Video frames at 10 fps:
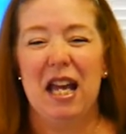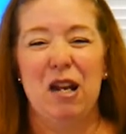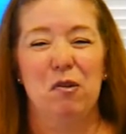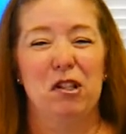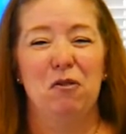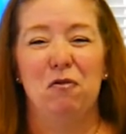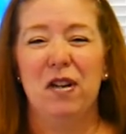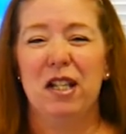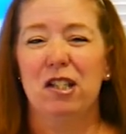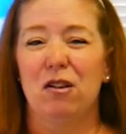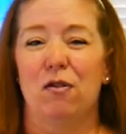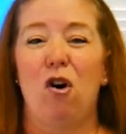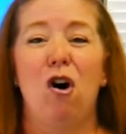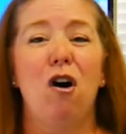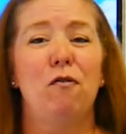He was convicted of
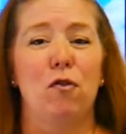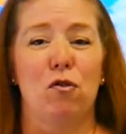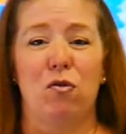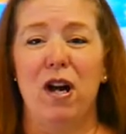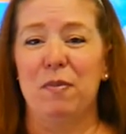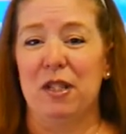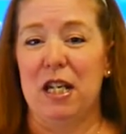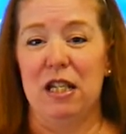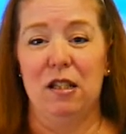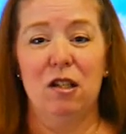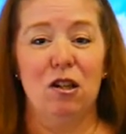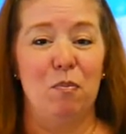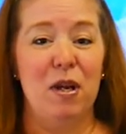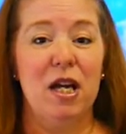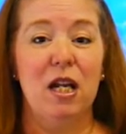awful crimes that he didn't
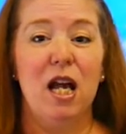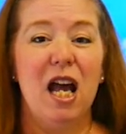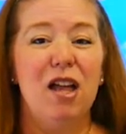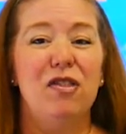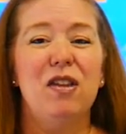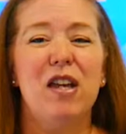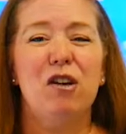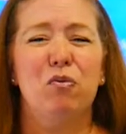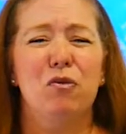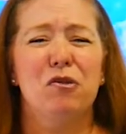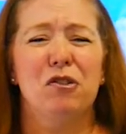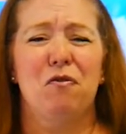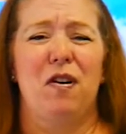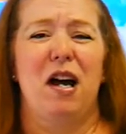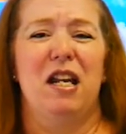commit. Then they
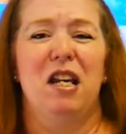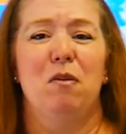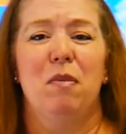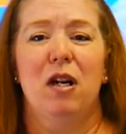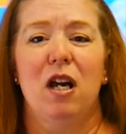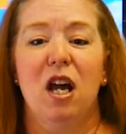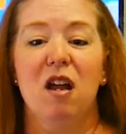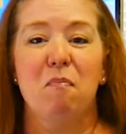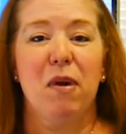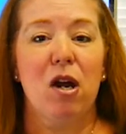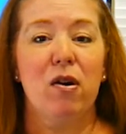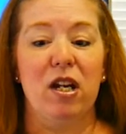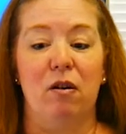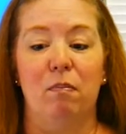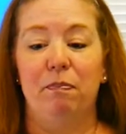crucified him and
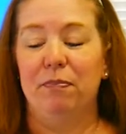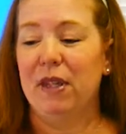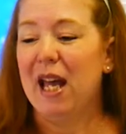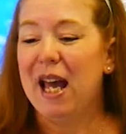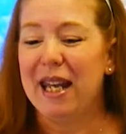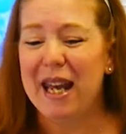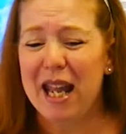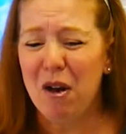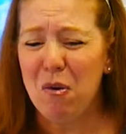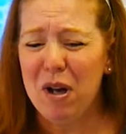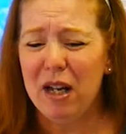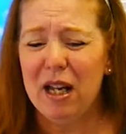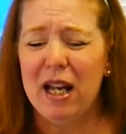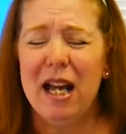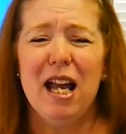buried him. Now,
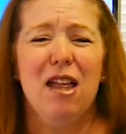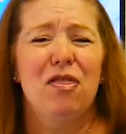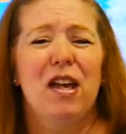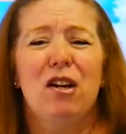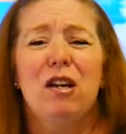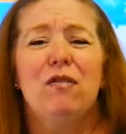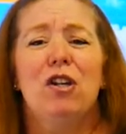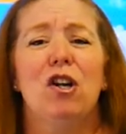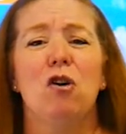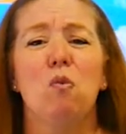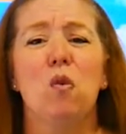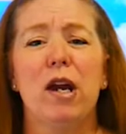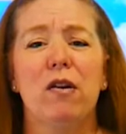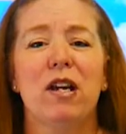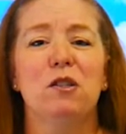they don't even know
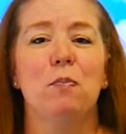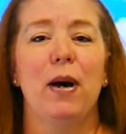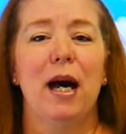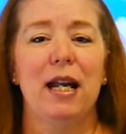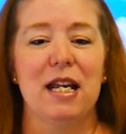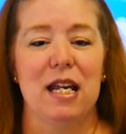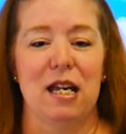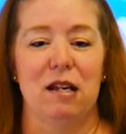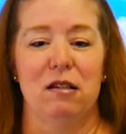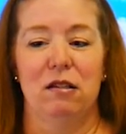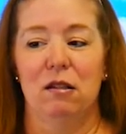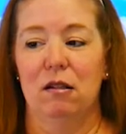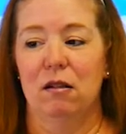where his body is.